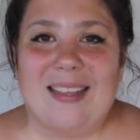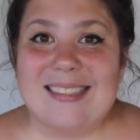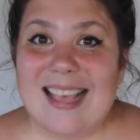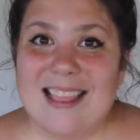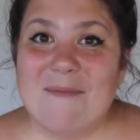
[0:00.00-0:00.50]

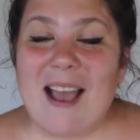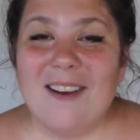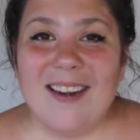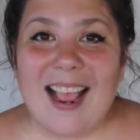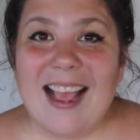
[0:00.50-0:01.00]
send them
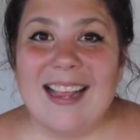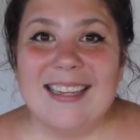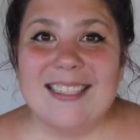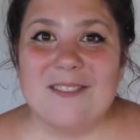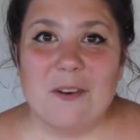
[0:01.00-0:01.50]
out
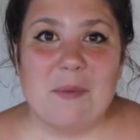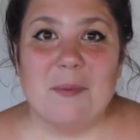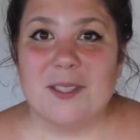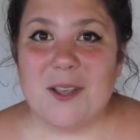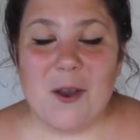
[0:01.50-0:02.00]
and for
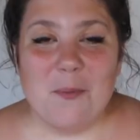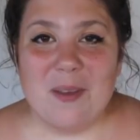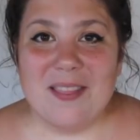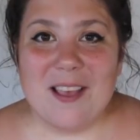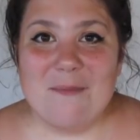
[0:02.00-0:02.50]
people to
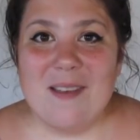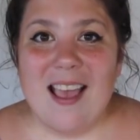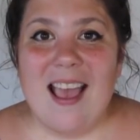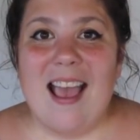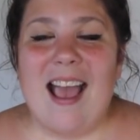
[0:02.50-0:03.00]
open them,
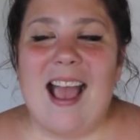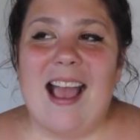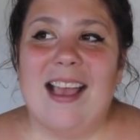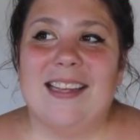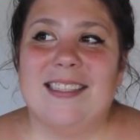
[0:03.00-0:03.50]

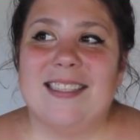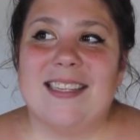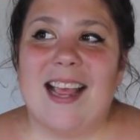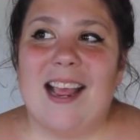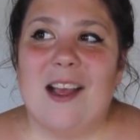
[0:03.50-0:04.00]

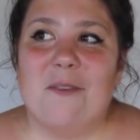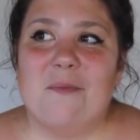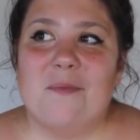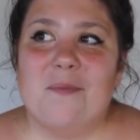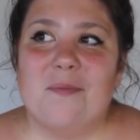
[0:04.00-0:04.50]
and
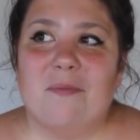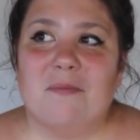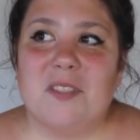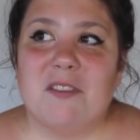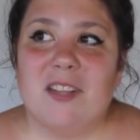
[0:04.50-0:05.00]

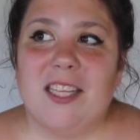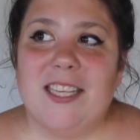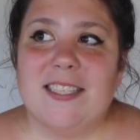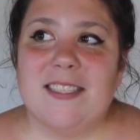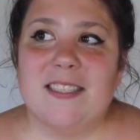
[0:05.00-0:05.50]
to
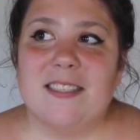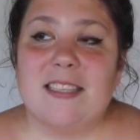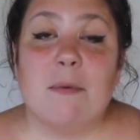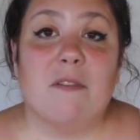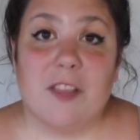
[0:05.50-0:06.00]
release
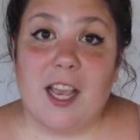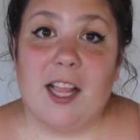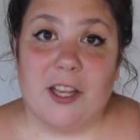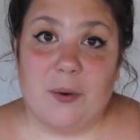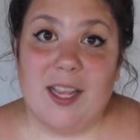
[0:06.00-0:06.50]
some of the
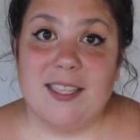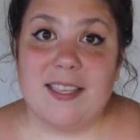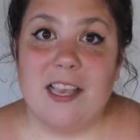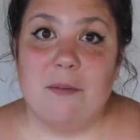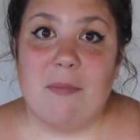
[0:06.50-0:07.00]

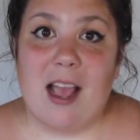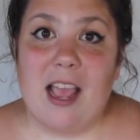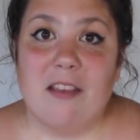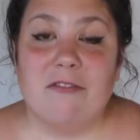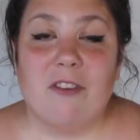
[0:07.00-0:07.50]
colorways in
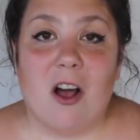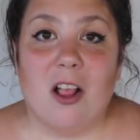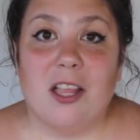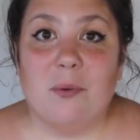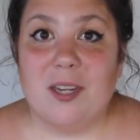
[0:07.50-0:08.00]
my
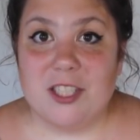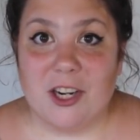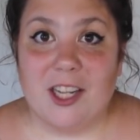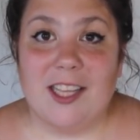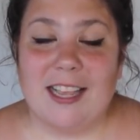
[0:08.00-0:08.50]
fall and
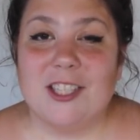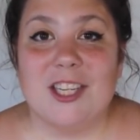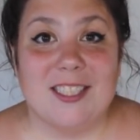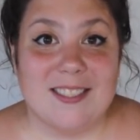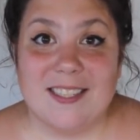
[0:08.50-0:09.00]
winter
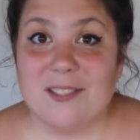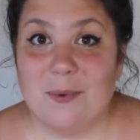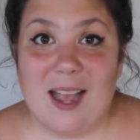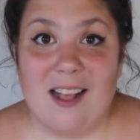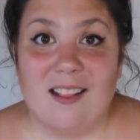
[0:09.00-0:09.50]
collections as
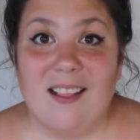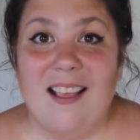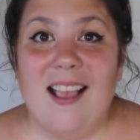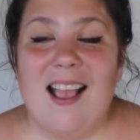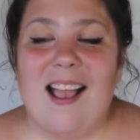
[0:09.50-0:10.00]
well.
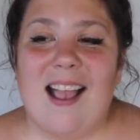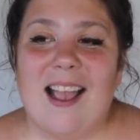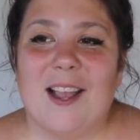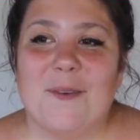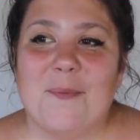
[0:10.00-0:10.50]

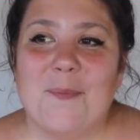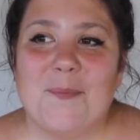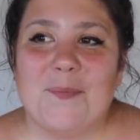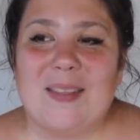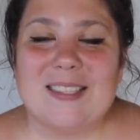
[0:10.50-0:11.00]

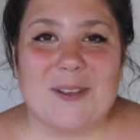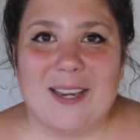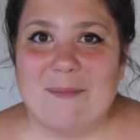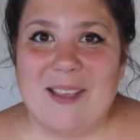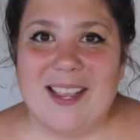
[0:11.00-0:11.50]
It's
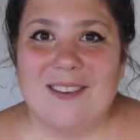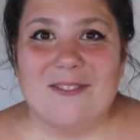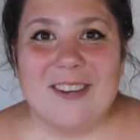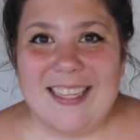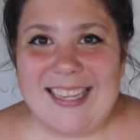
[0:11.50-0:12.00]
going to be
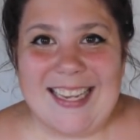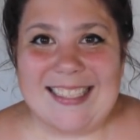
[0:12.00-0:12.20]
really